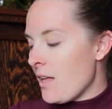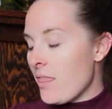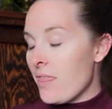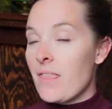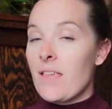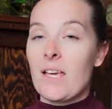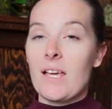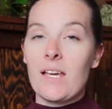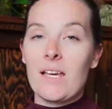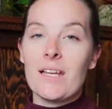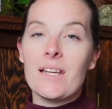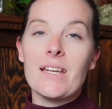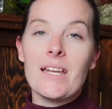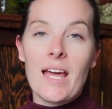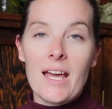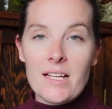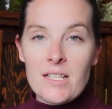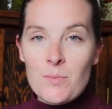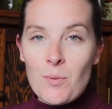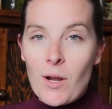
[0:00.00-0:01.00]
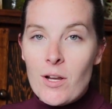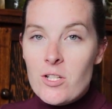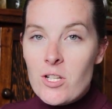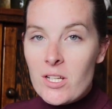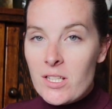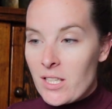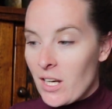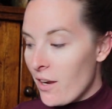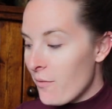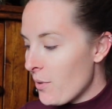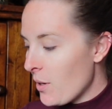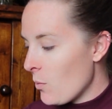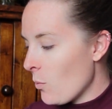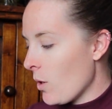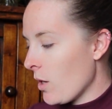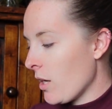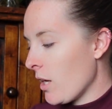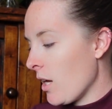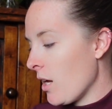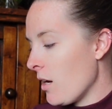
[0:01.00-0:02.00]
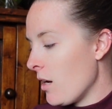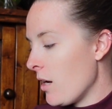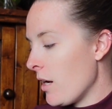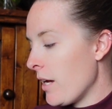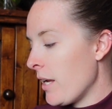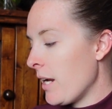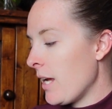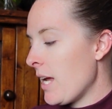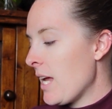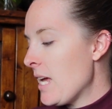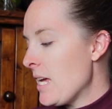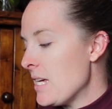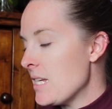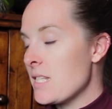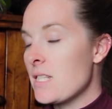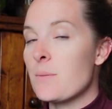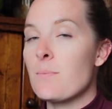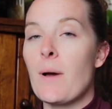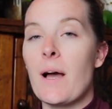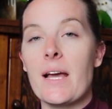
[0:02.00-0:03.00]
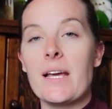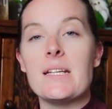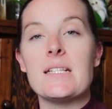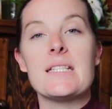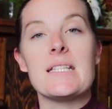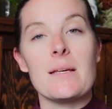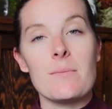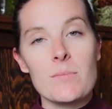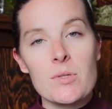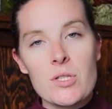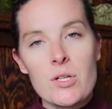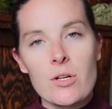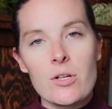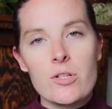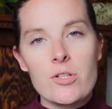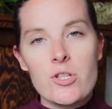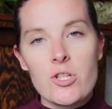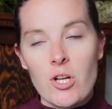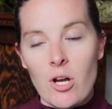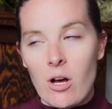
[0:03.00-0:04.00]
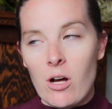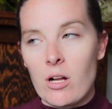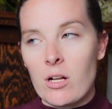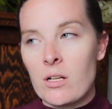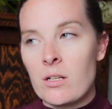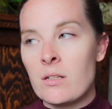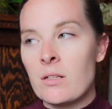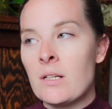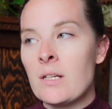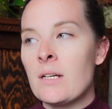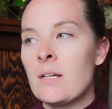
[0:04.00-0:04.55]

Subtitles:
The next project that I've been working on is my Zimtstern Shawl.